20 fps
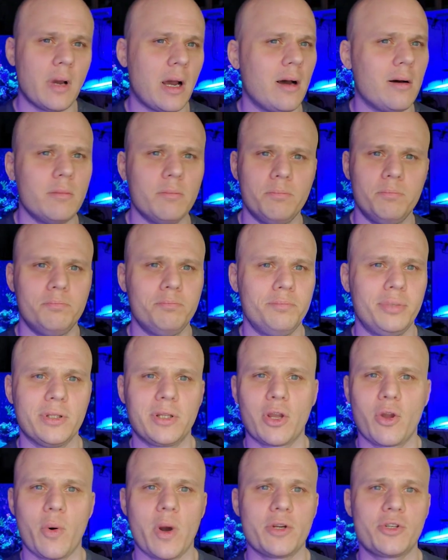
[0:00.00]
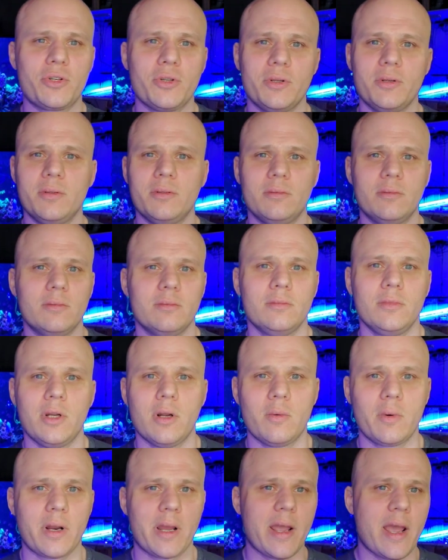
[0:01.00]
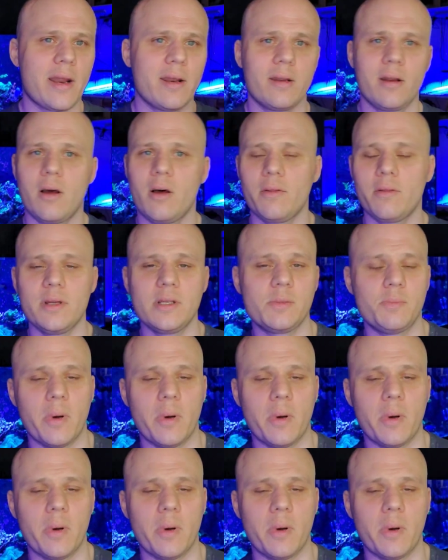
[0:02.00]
I'll put the question, you know, when I edit all this.